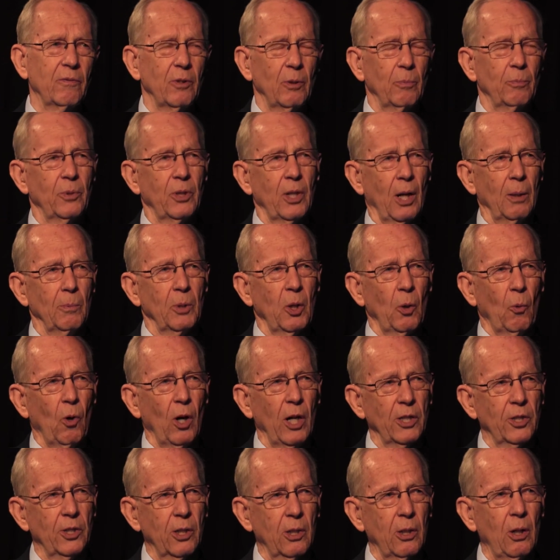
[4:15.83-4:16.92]
from Tommy
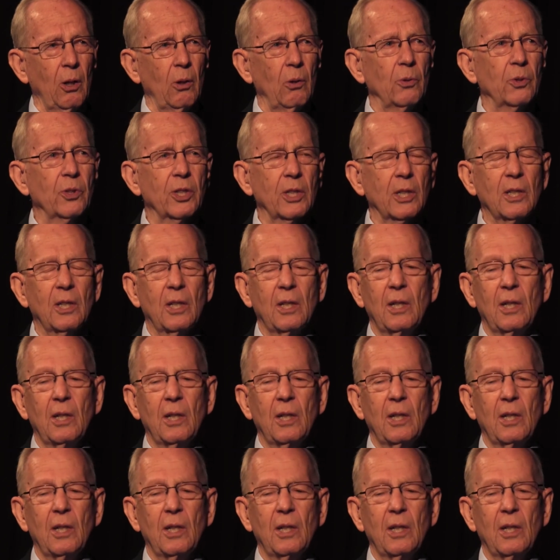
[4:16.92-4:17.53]
White's ghost."